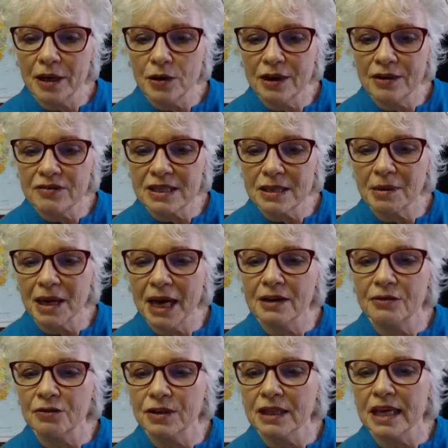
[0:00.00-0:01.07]
You have some kind
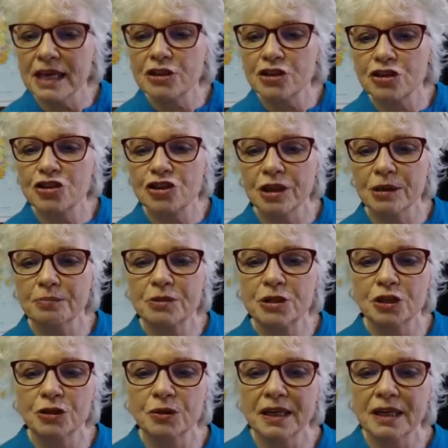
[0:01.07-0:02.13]
of relationship
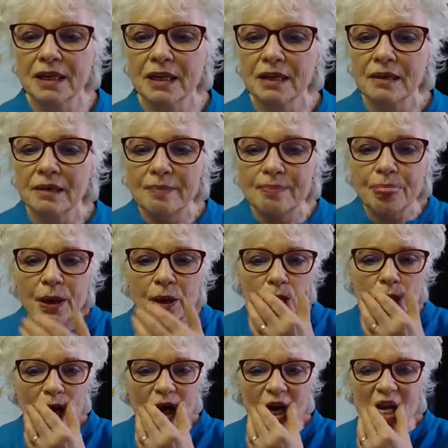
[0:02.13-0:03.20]
to it,
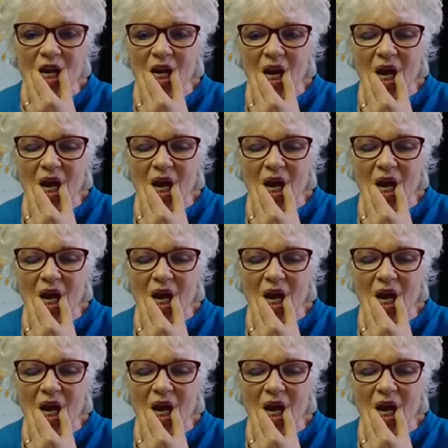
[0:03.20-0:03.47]
right?